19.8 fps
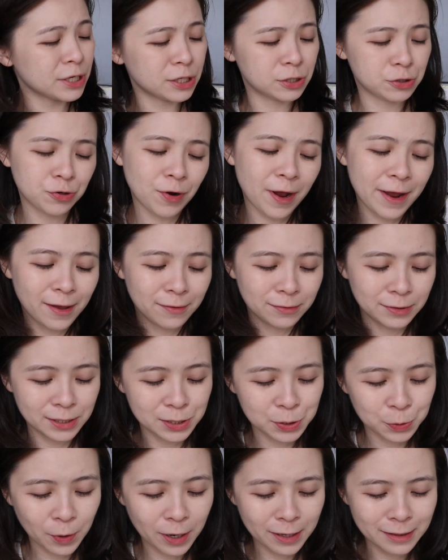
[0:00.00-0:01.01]
gonna try out
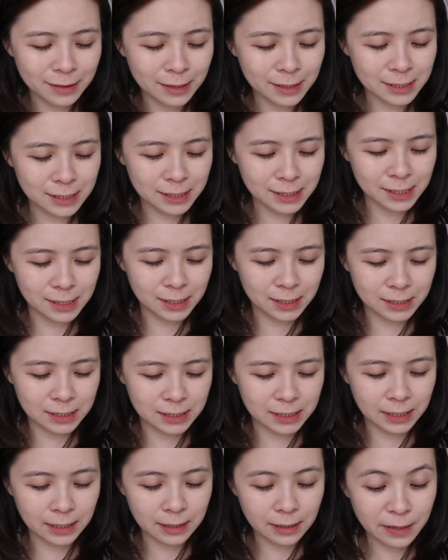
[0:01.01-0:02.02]
this one. This is
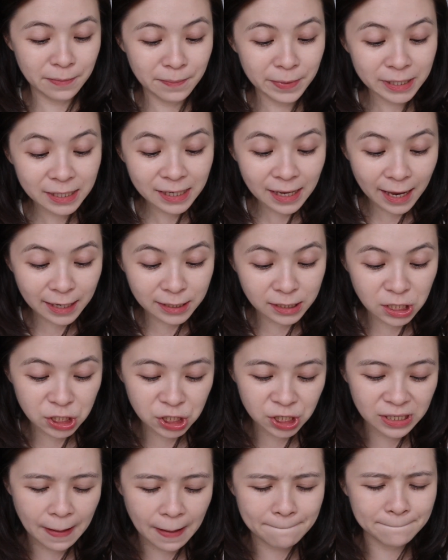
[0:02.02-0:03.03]
the limited
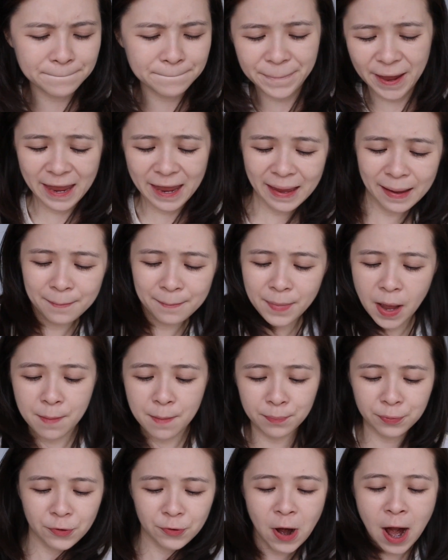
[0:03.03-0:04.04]
edition Bam
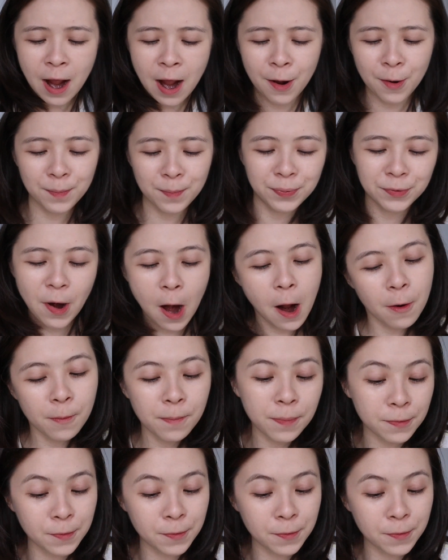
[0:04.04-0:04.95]
Brow